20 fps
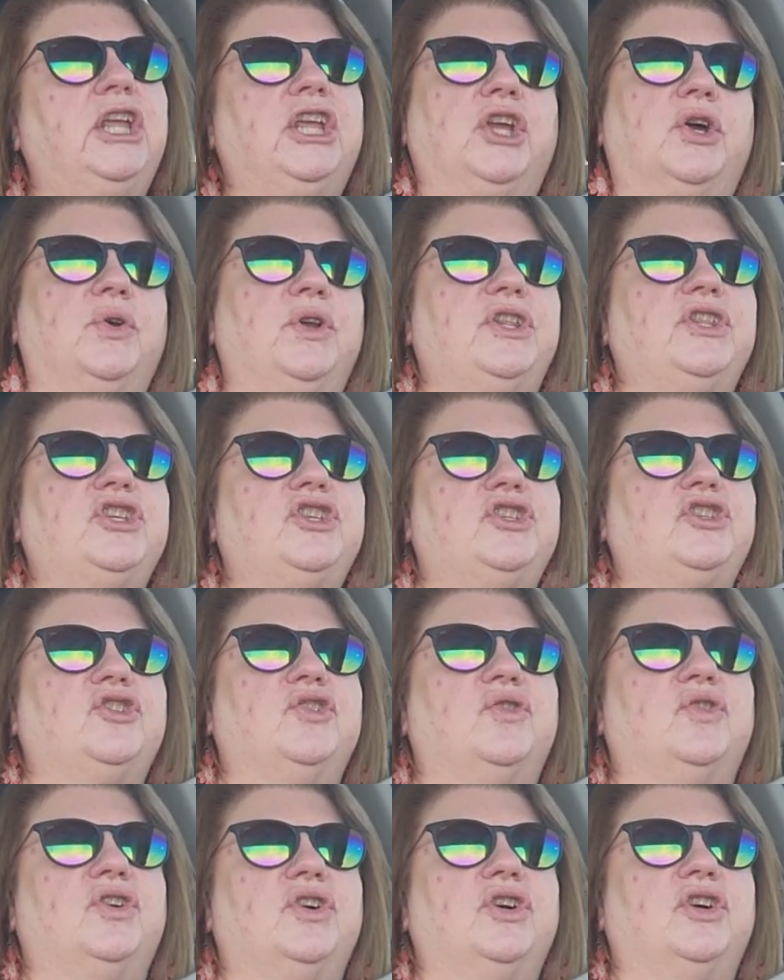Go to the
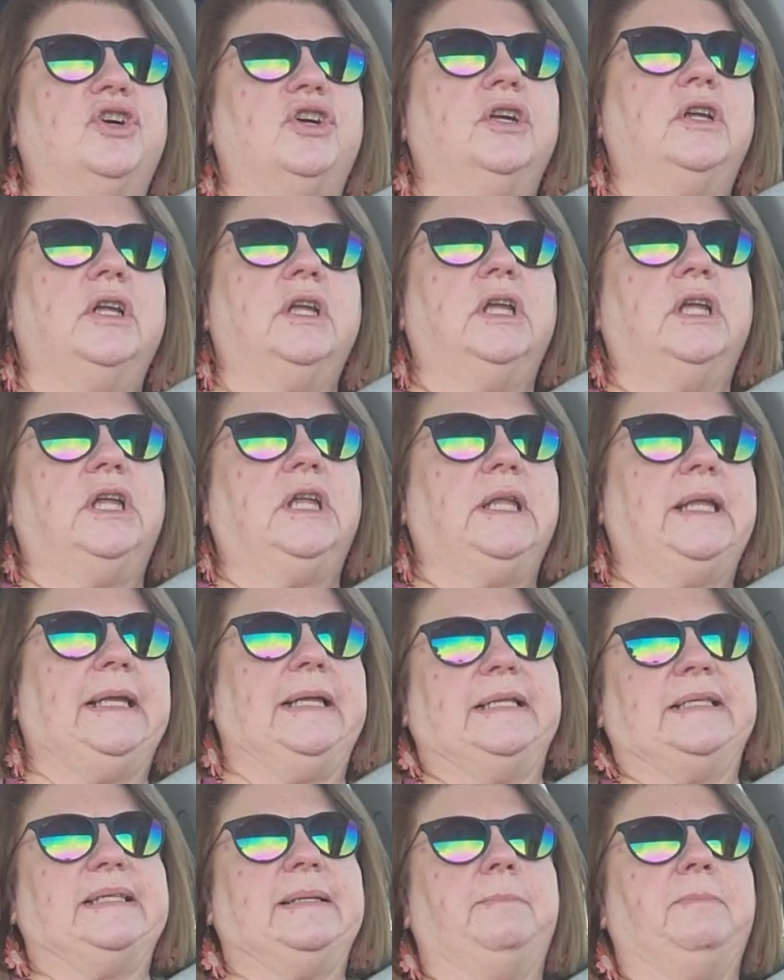store you
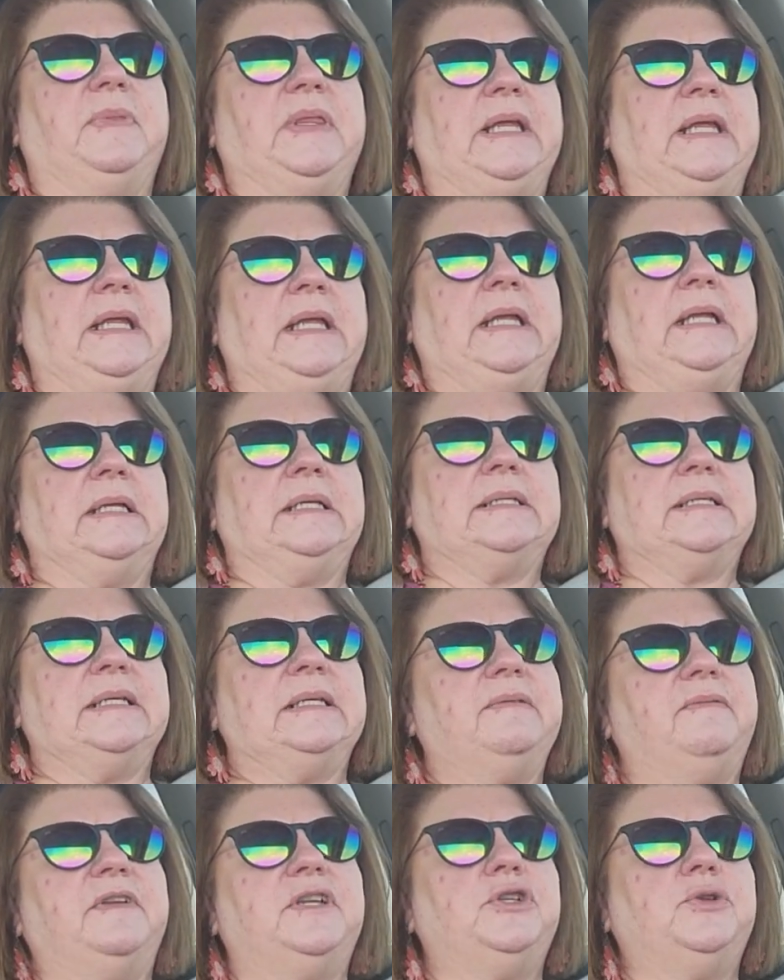get some things
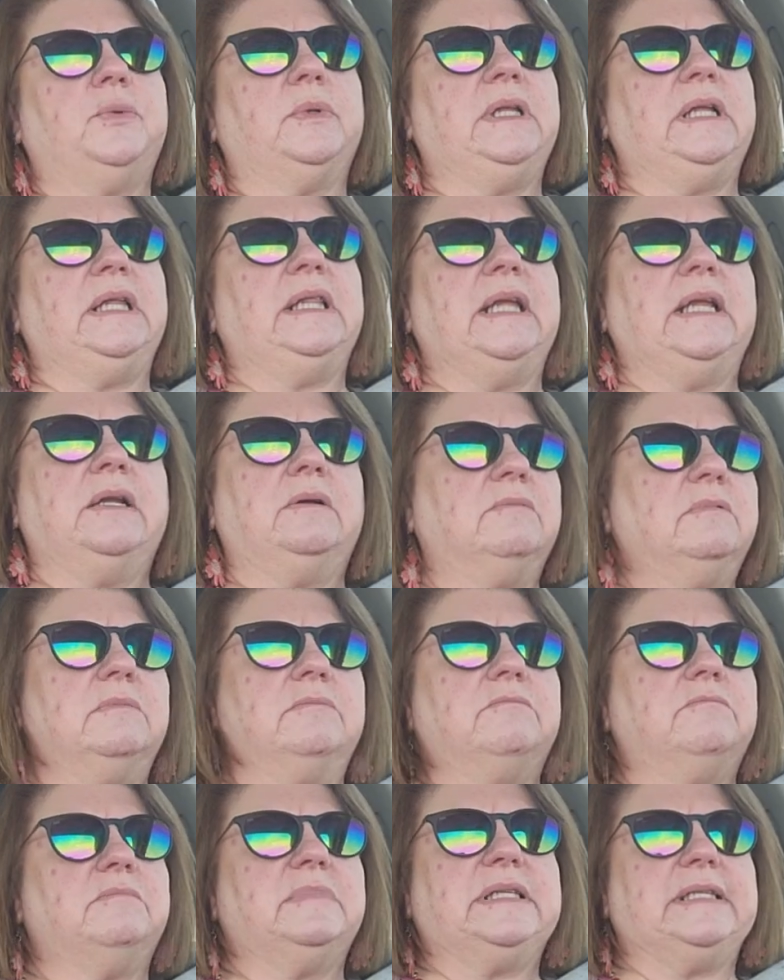individually. They
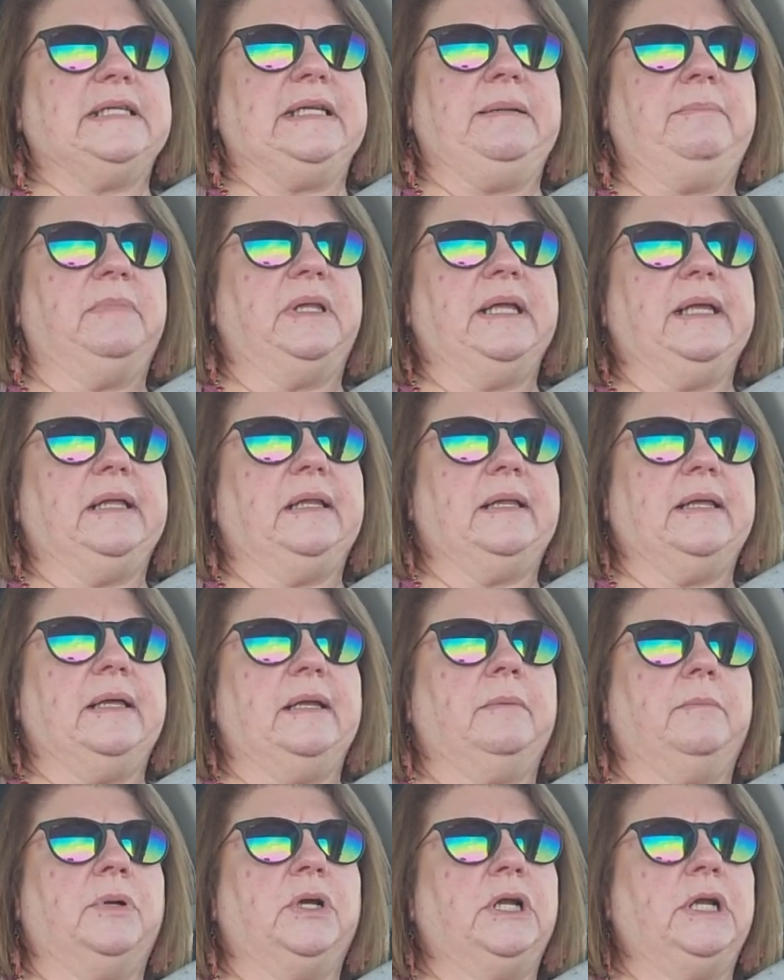don't seem like a
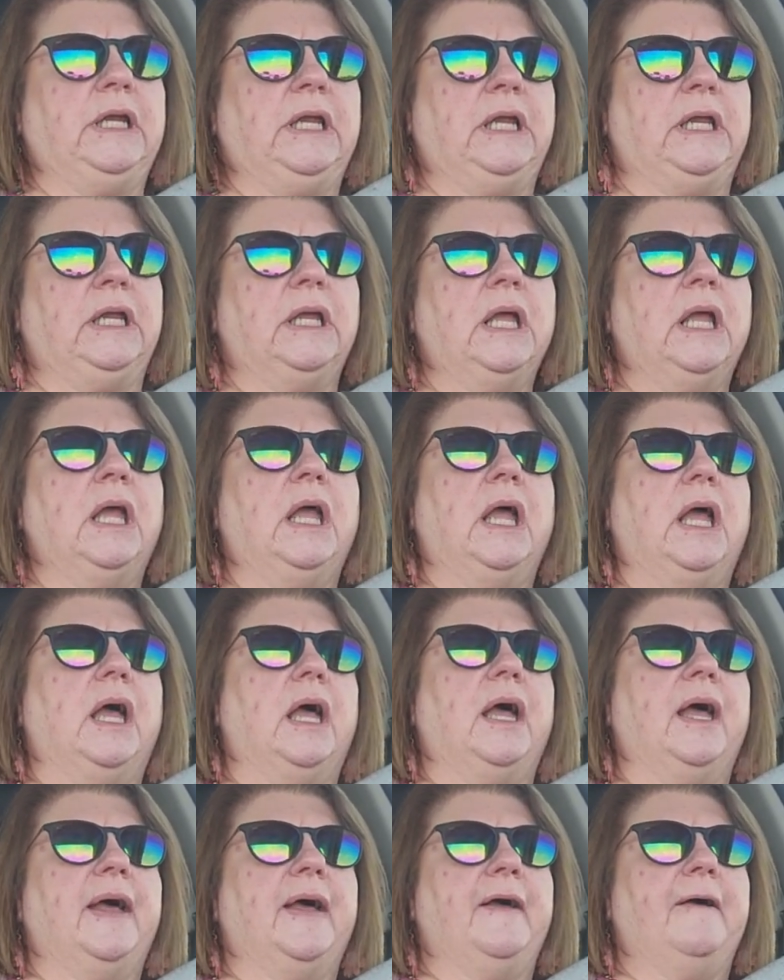lot of money.
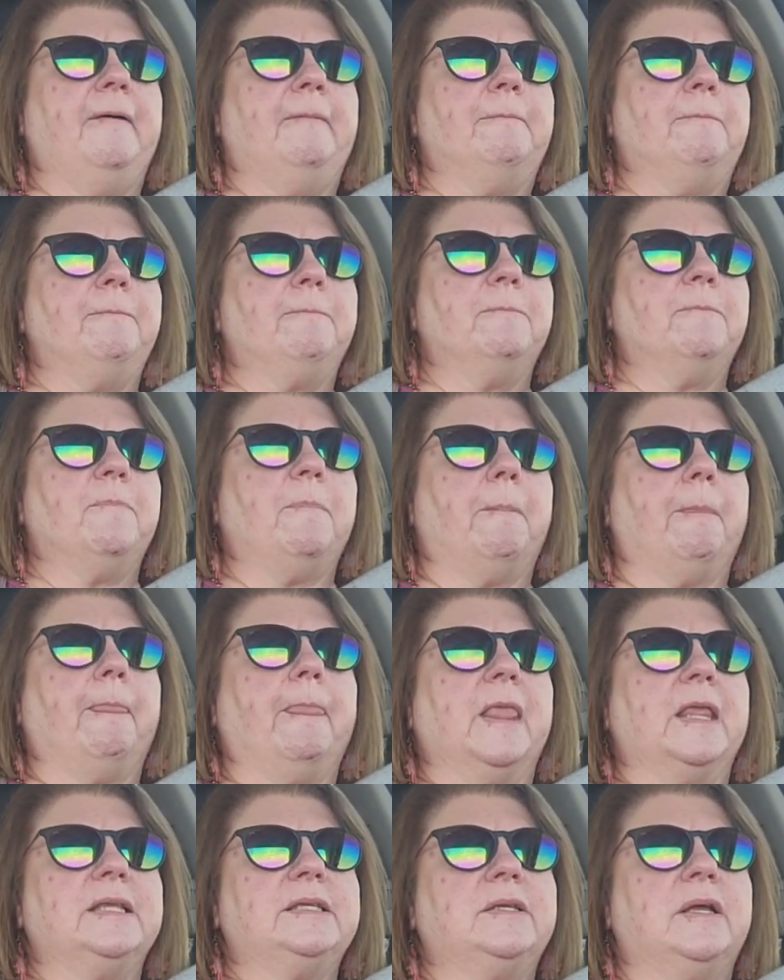
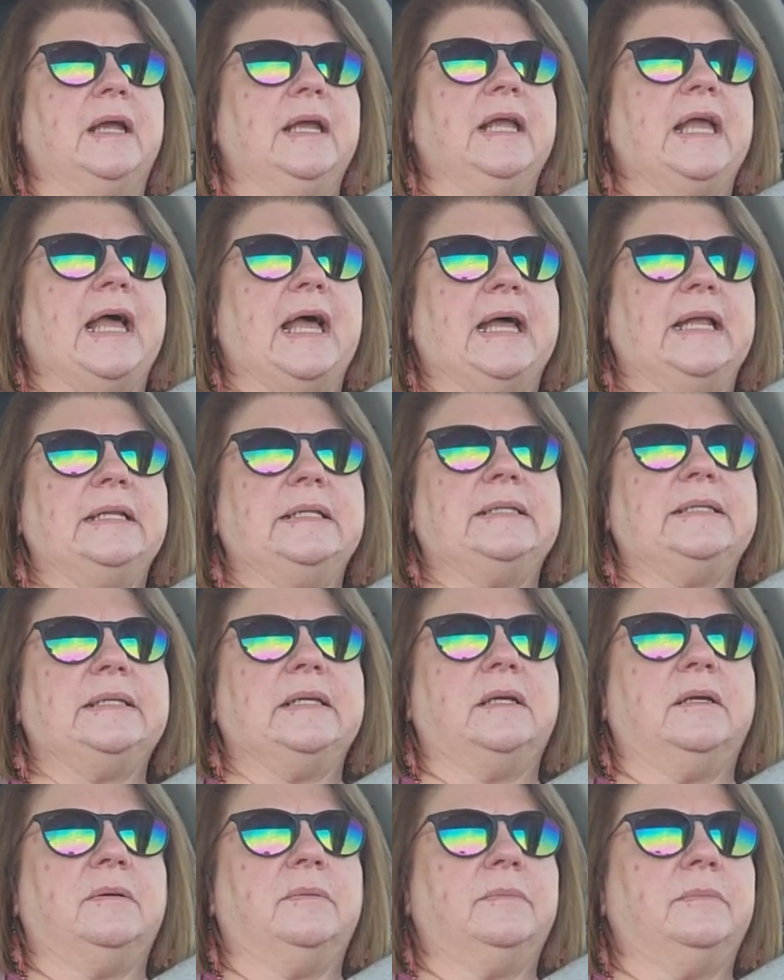Um, so I got
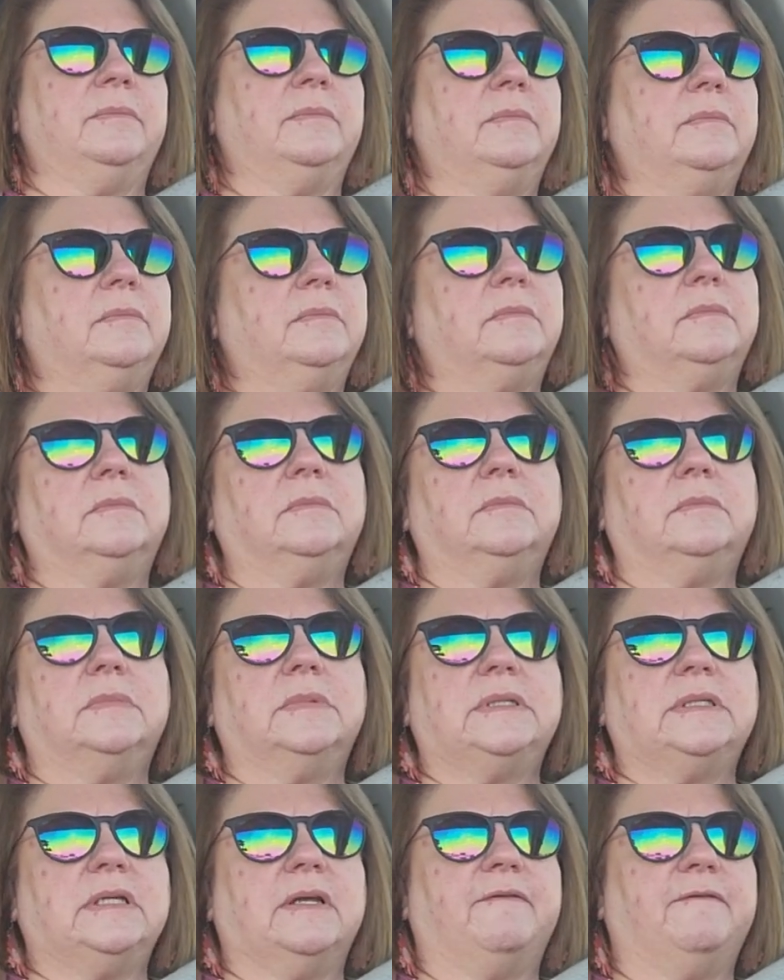some
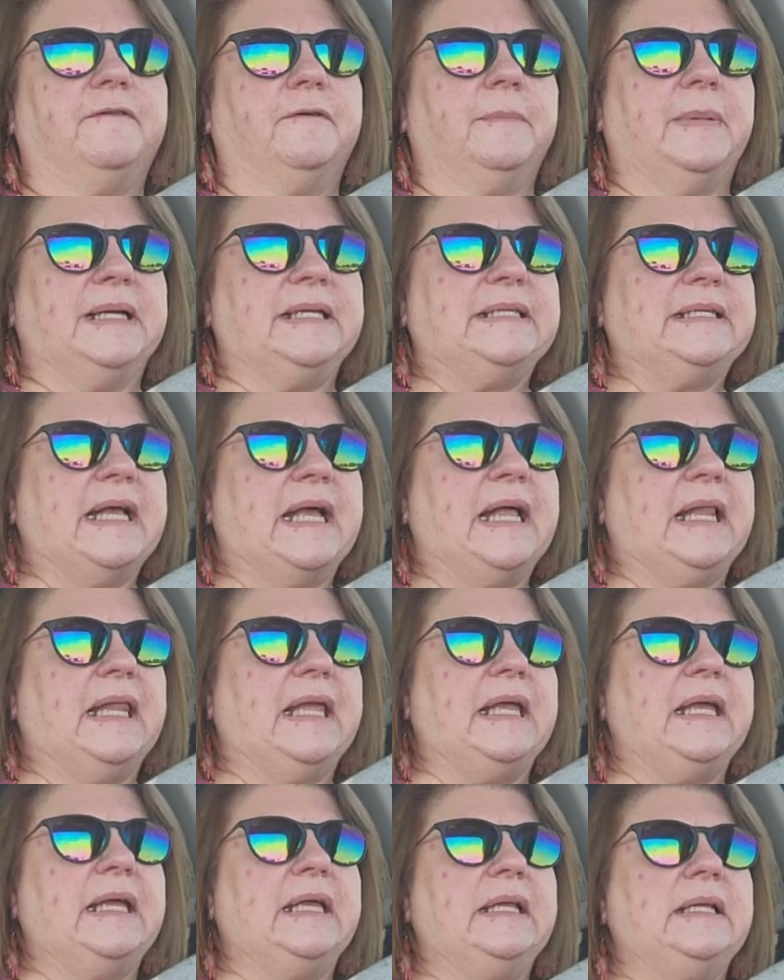stuff for my
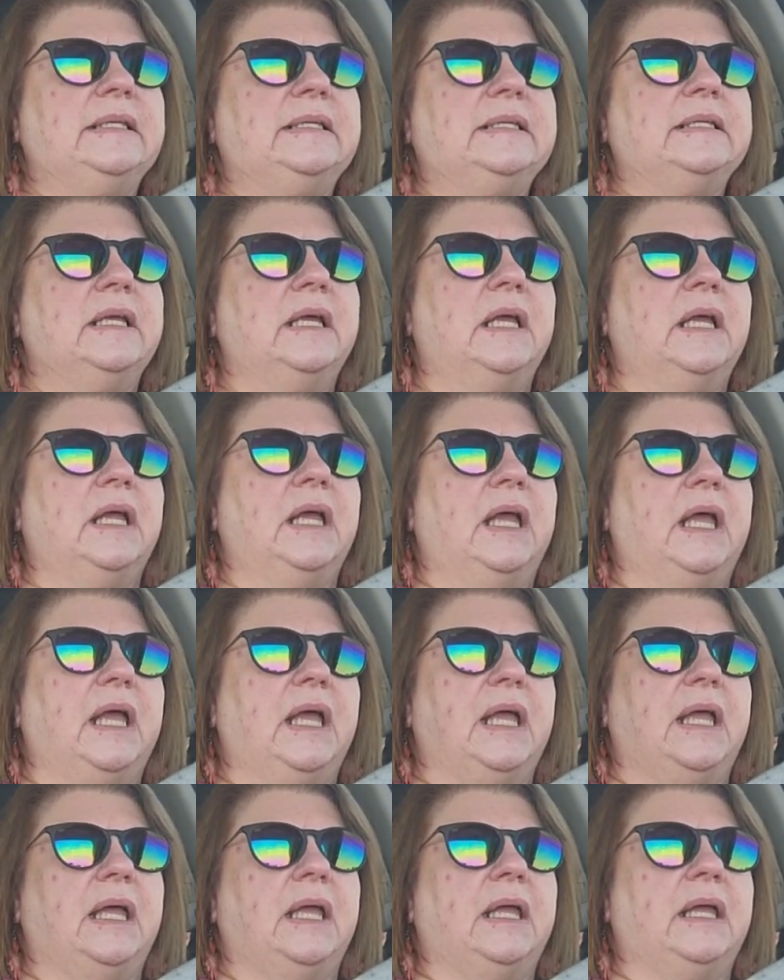salads
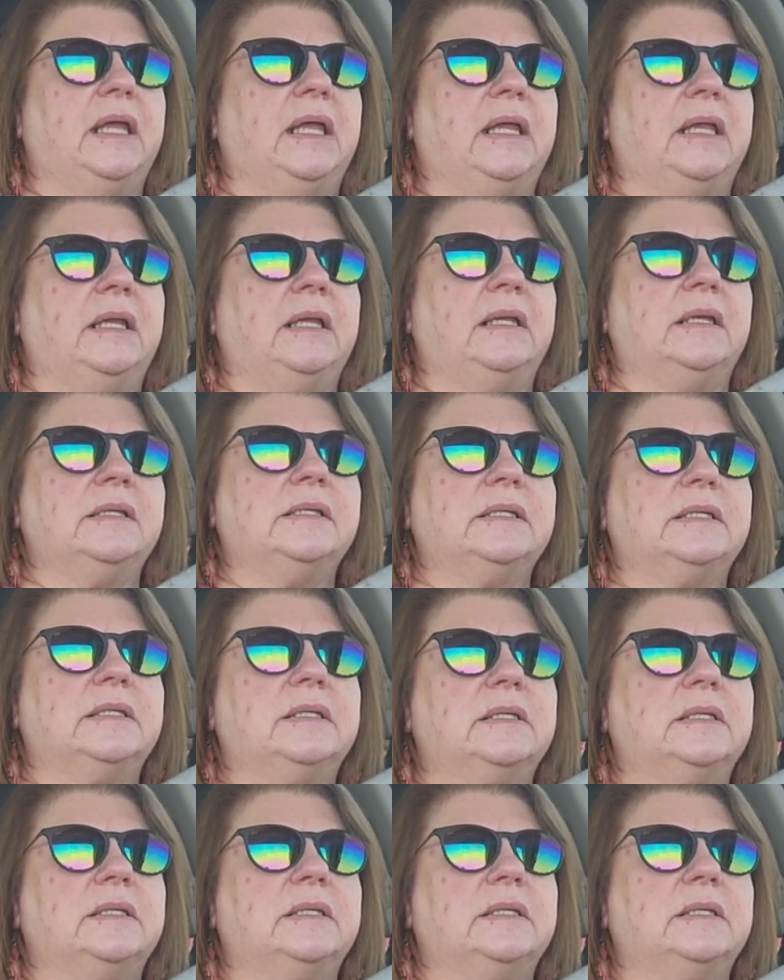and